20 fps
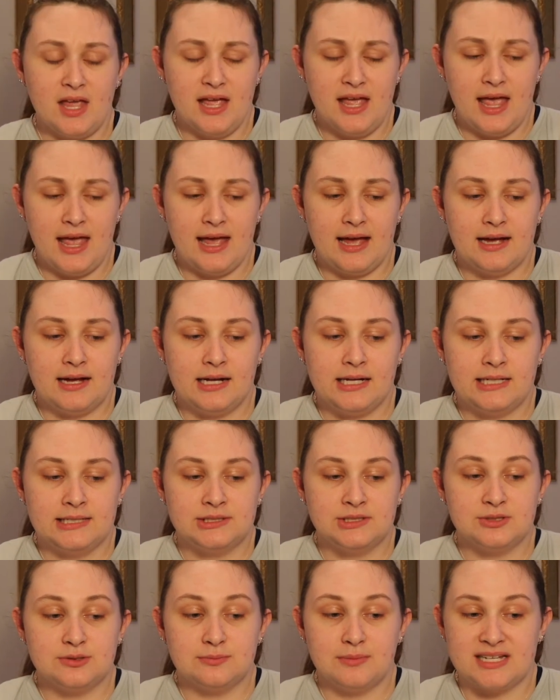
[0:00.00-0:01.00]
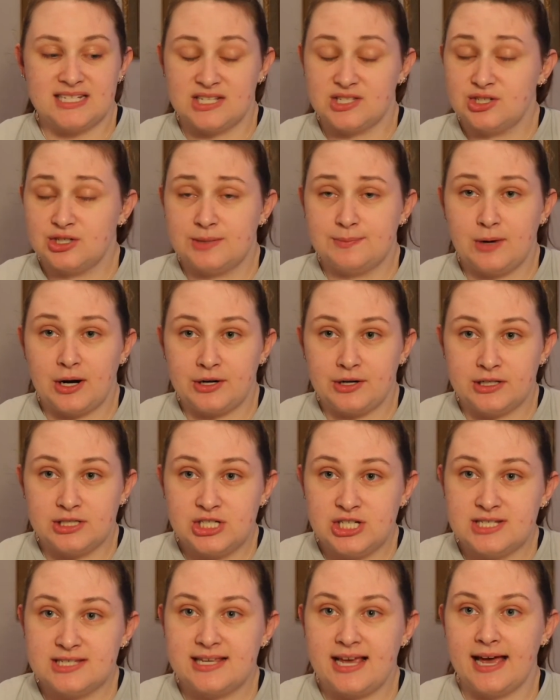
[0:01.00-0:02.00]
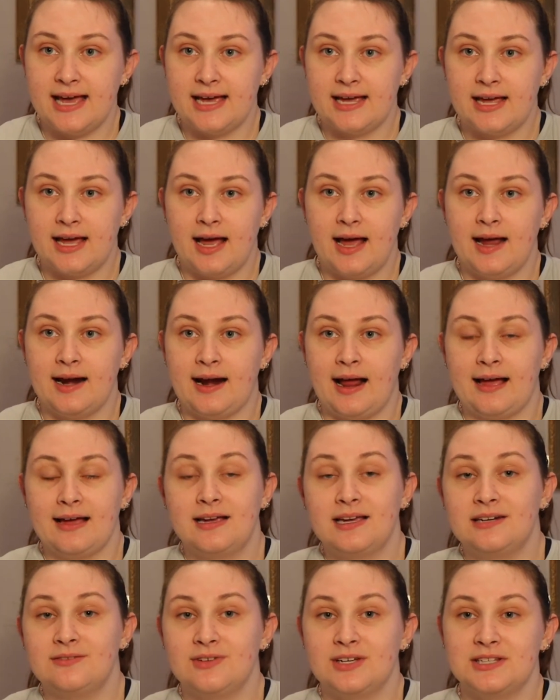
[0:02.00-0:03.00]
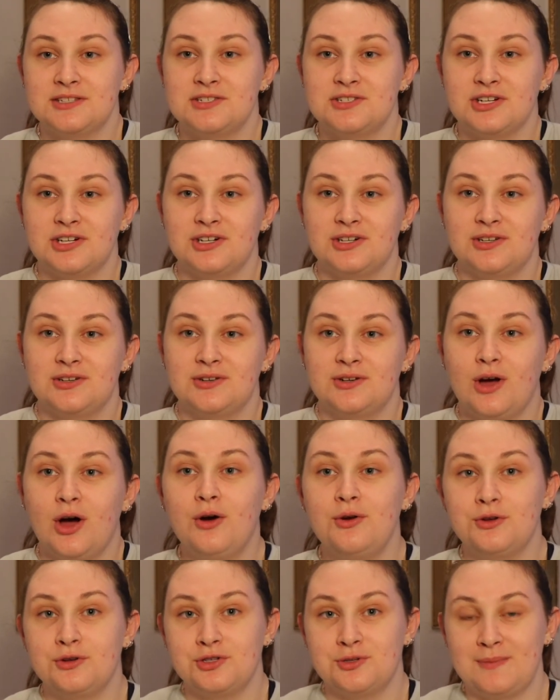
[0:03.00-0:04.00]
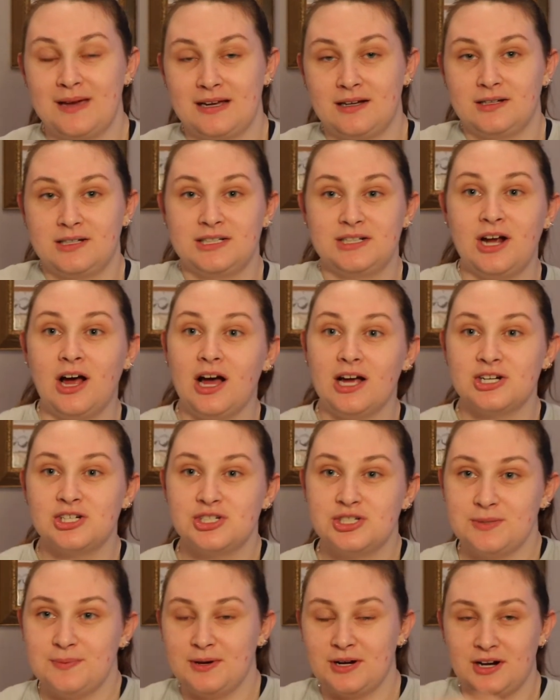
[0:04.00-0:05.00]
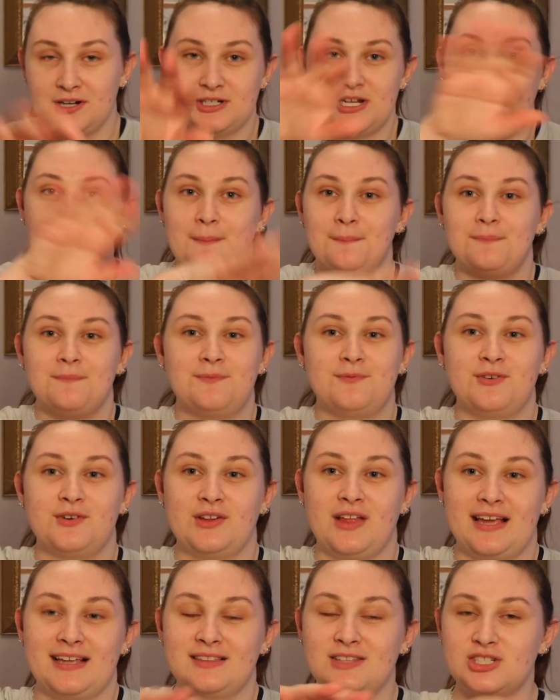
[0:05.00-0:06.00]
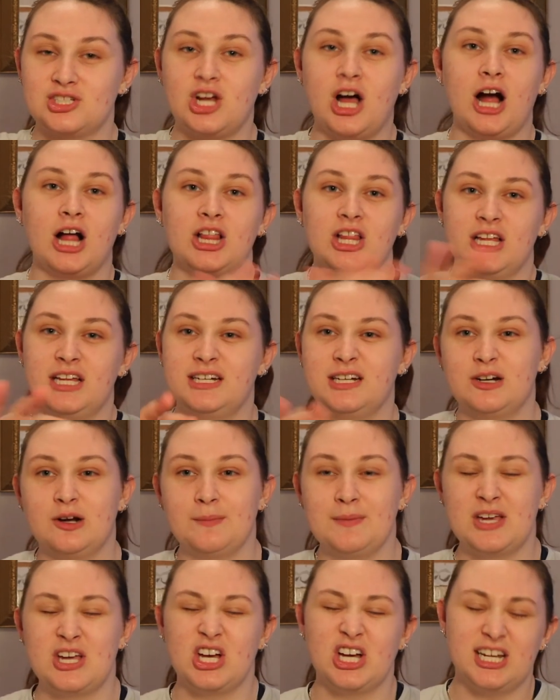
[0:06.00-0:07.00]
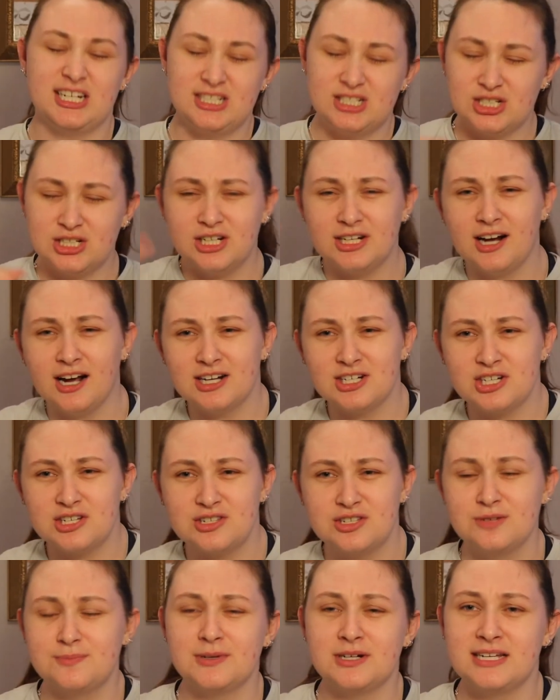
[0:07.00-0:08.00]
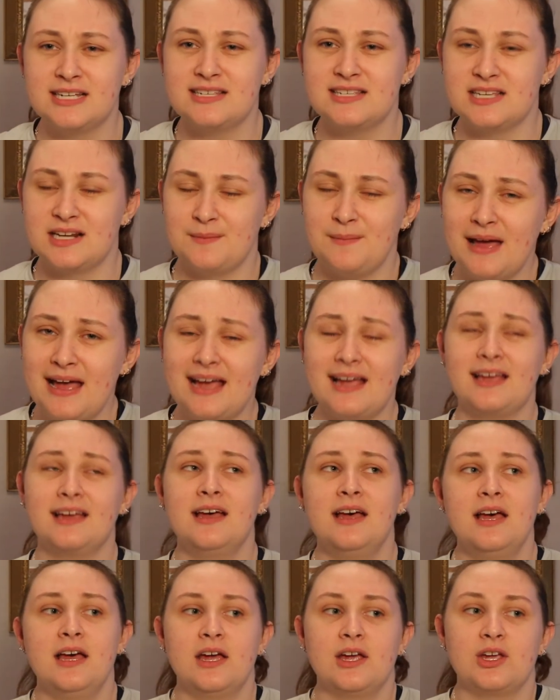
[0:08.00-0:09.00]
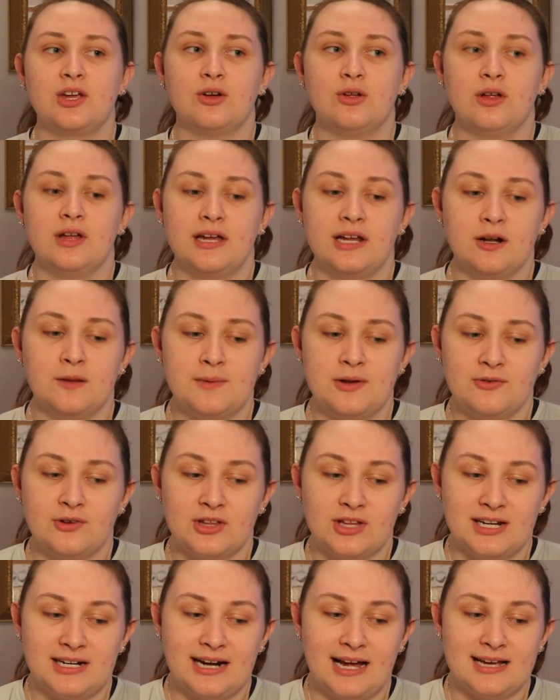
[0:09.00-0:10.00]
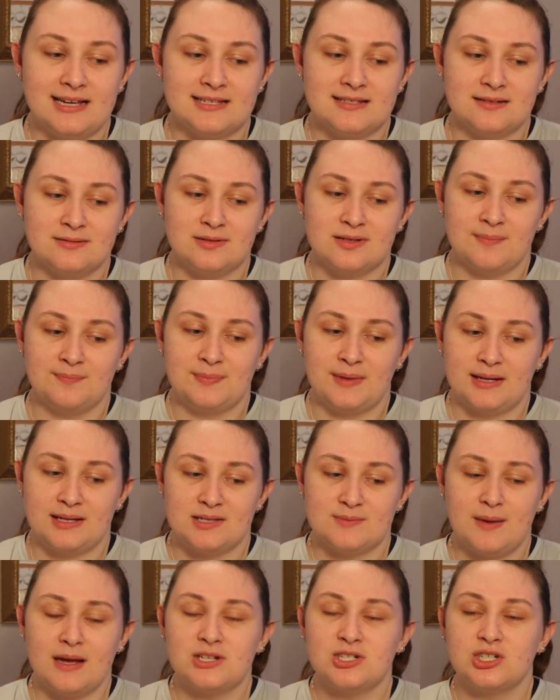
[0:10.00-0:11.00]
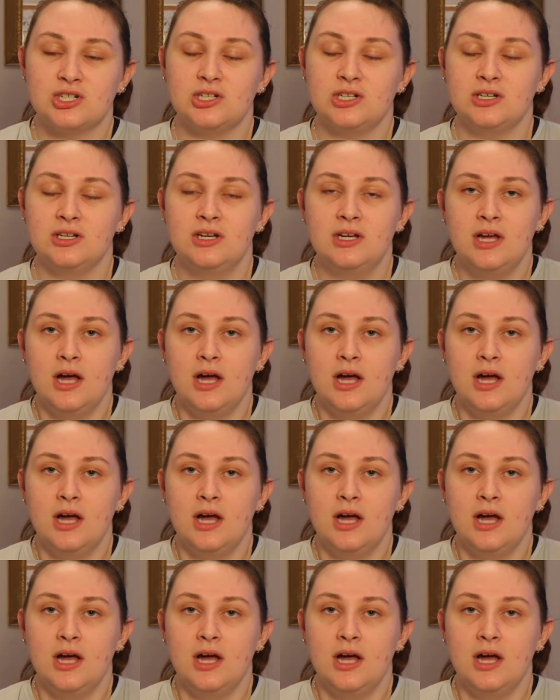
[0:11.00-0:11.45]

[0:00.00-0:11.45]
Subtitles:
And my sister had brought her a cheesecake, and I convinced her, oh, you should make a ganache to put on top for like the chocolate and it'll be good. Ganache is super easy to make. It'll be really nice and something special.